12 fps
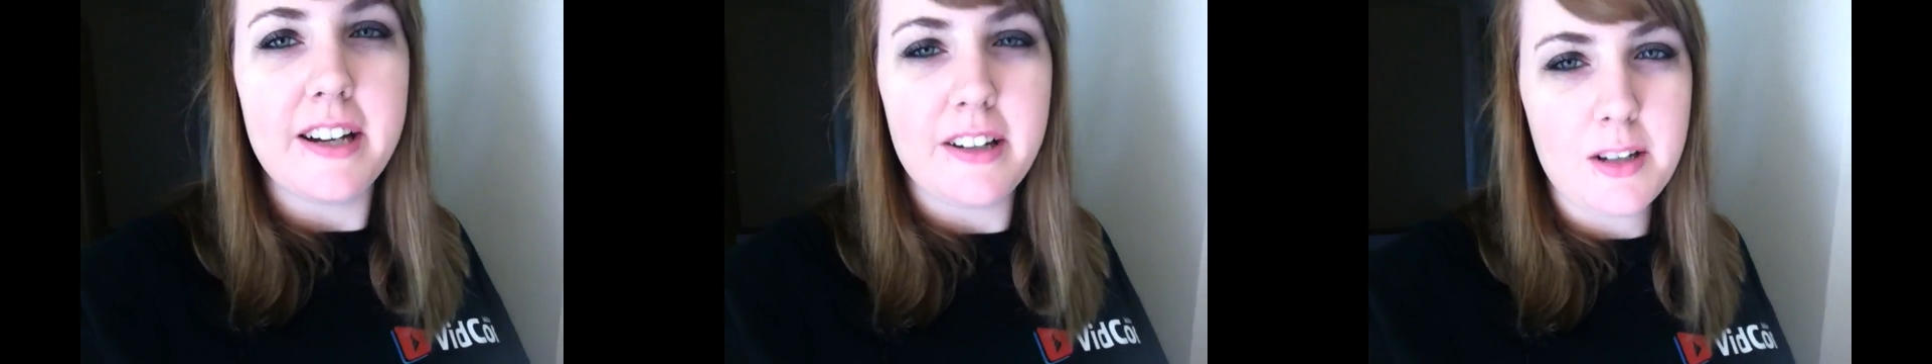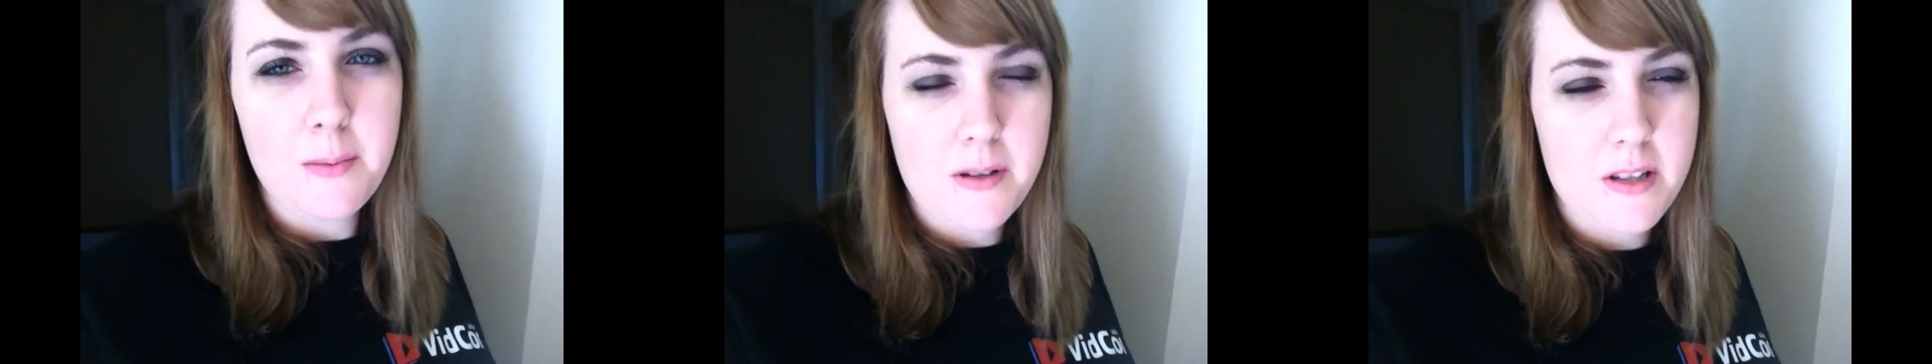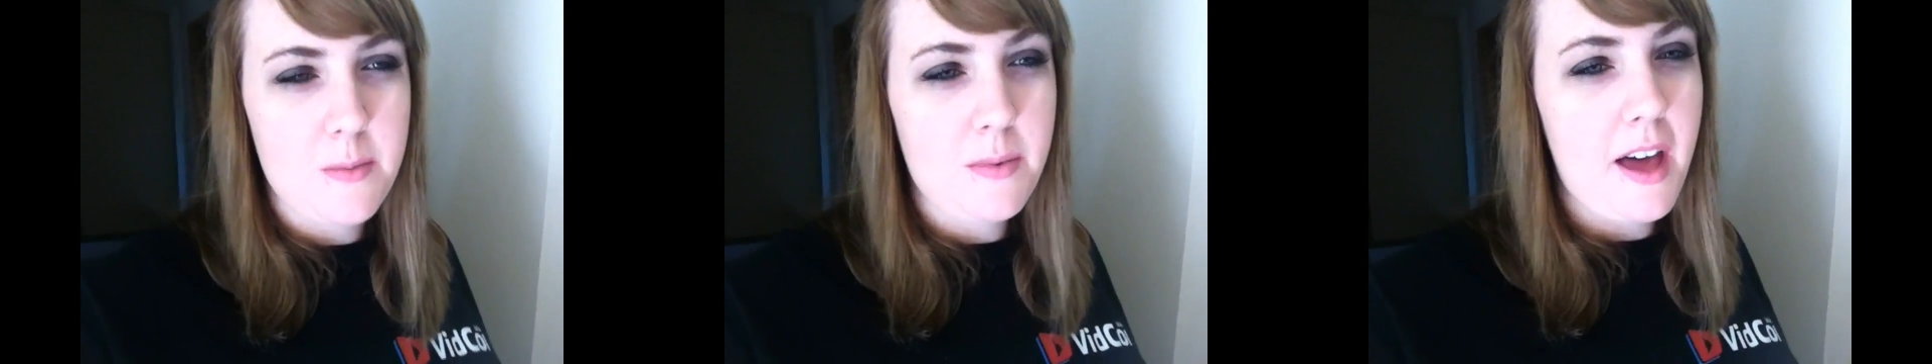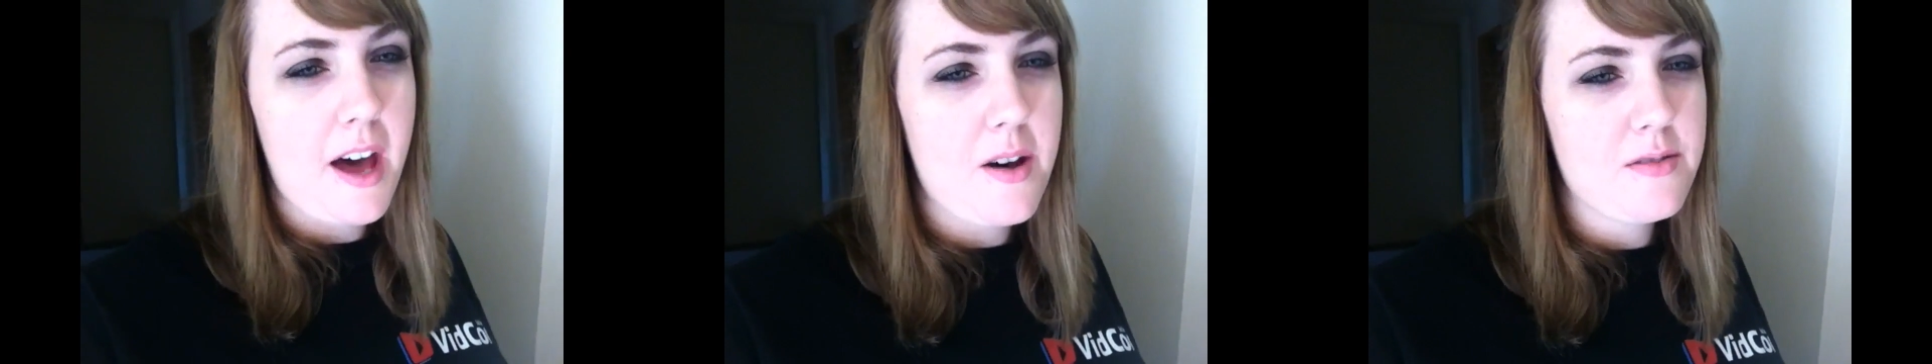already picked up
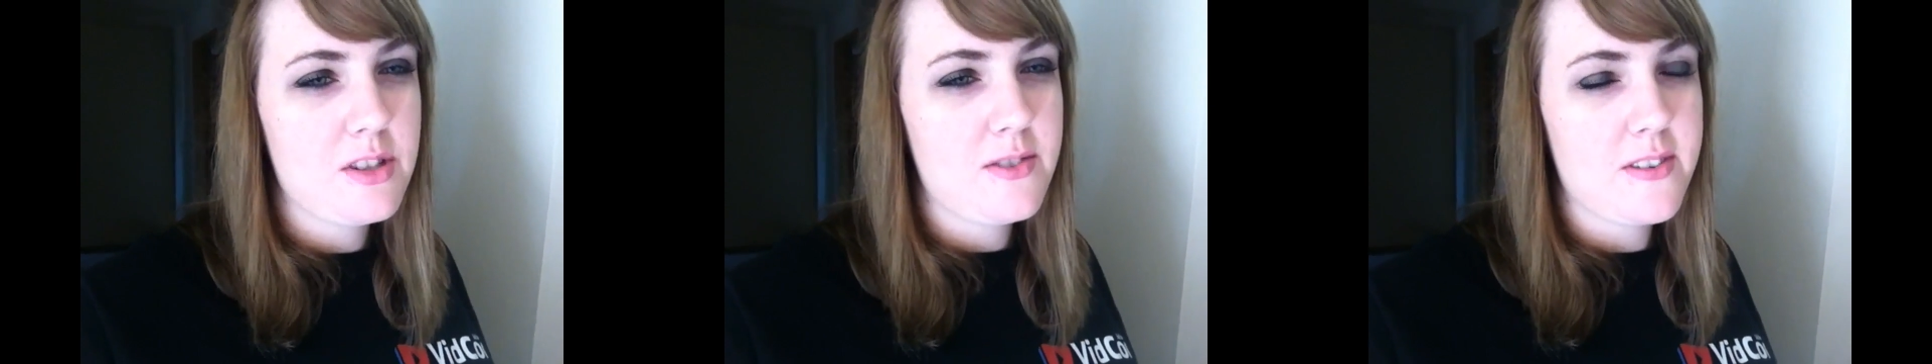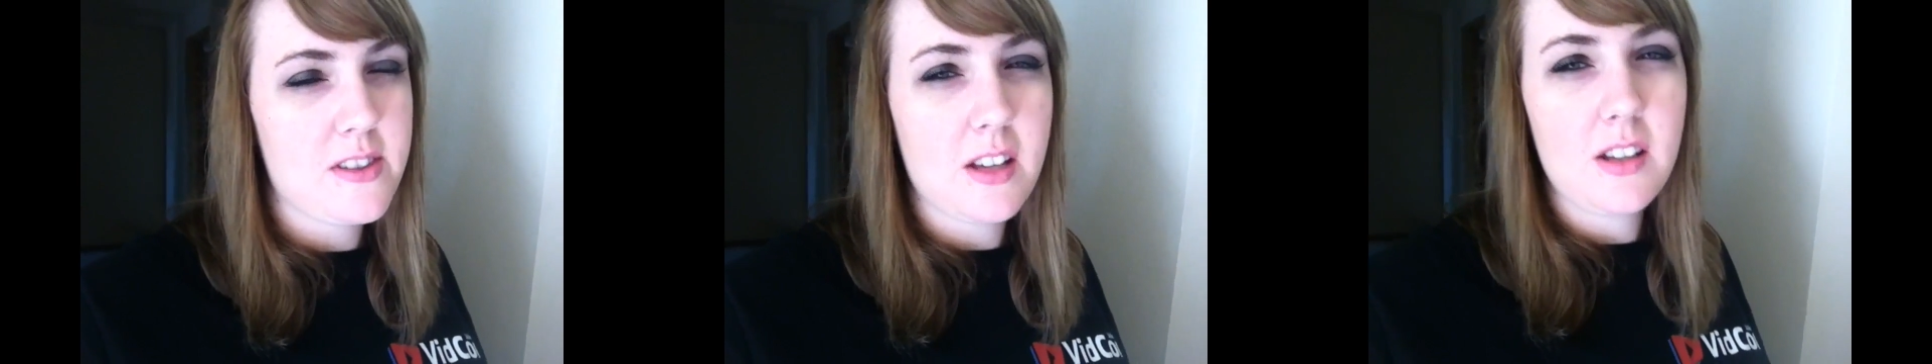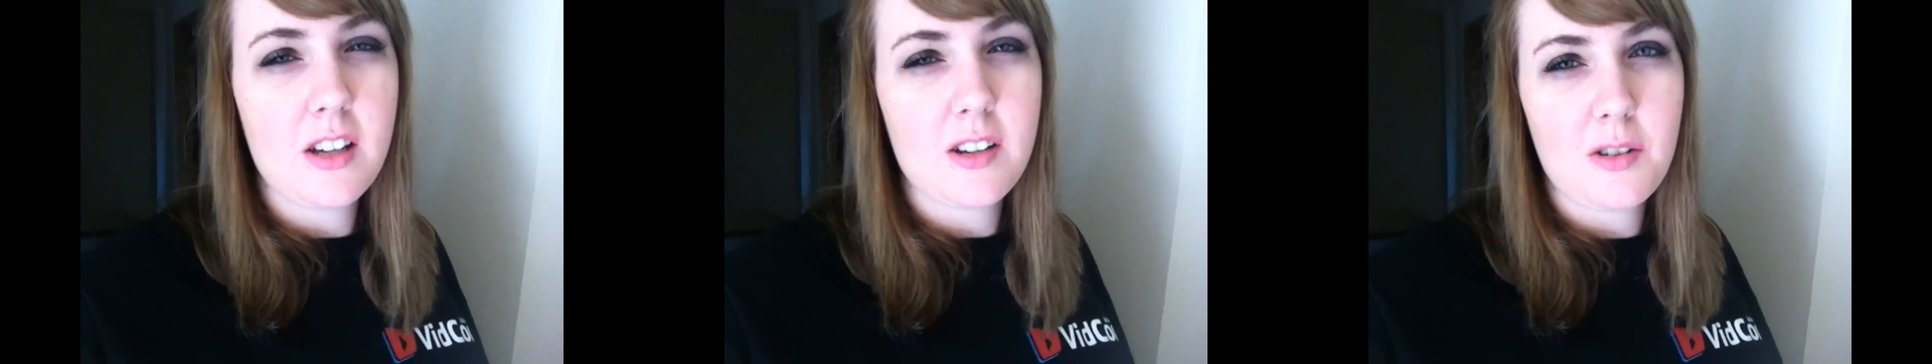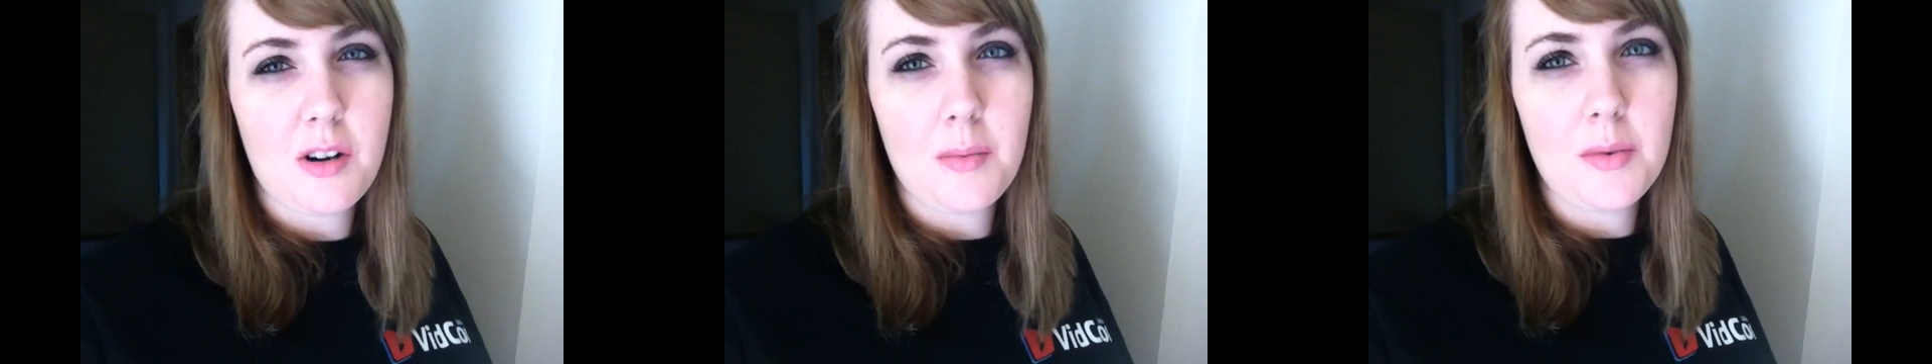the house and everything like
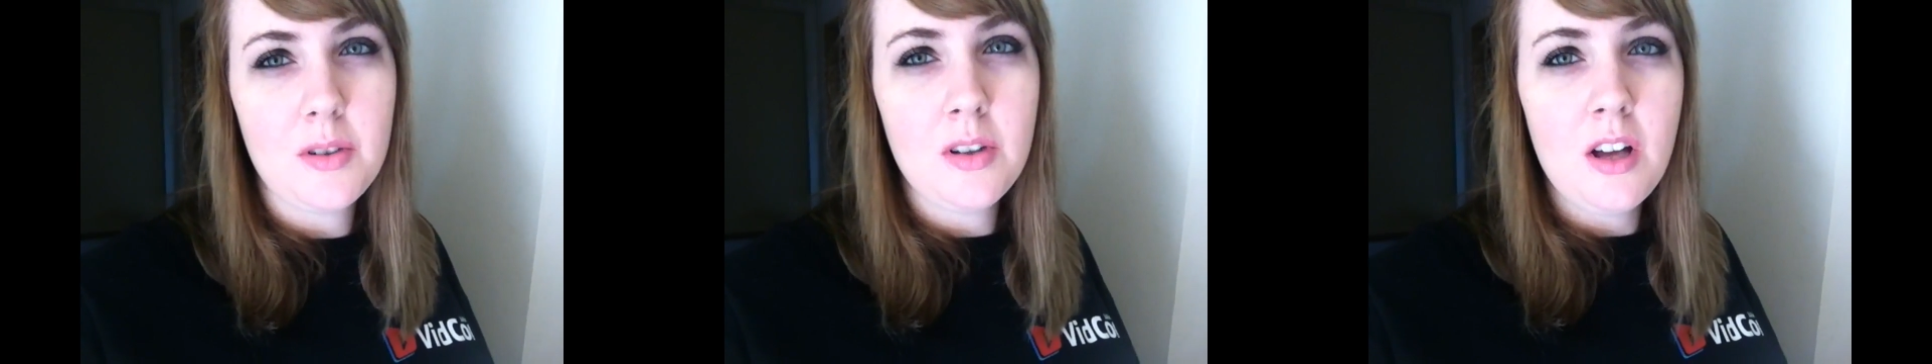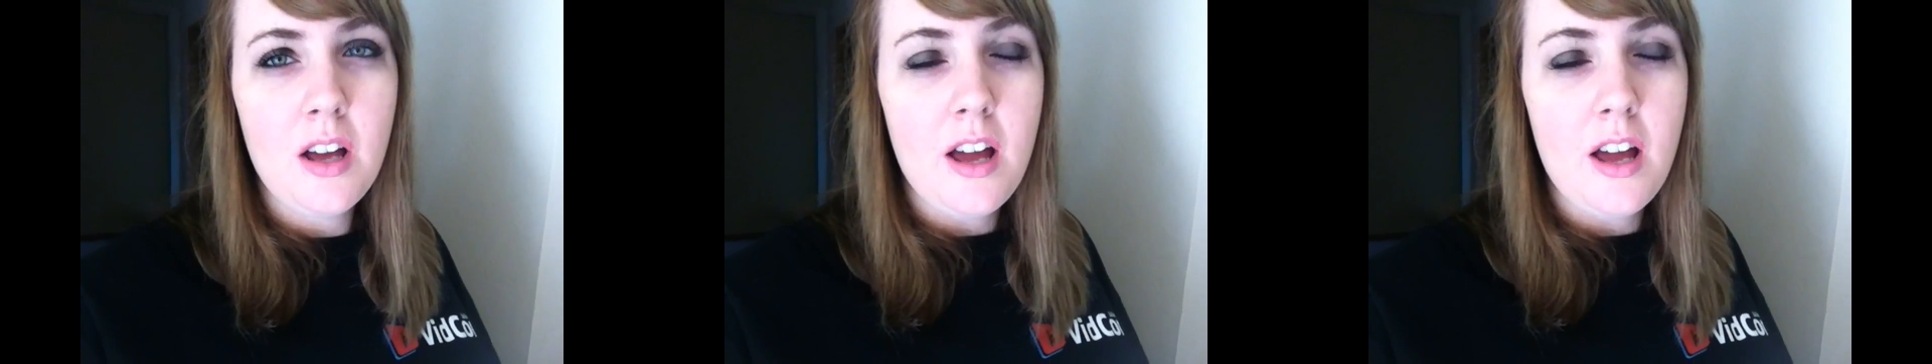normal.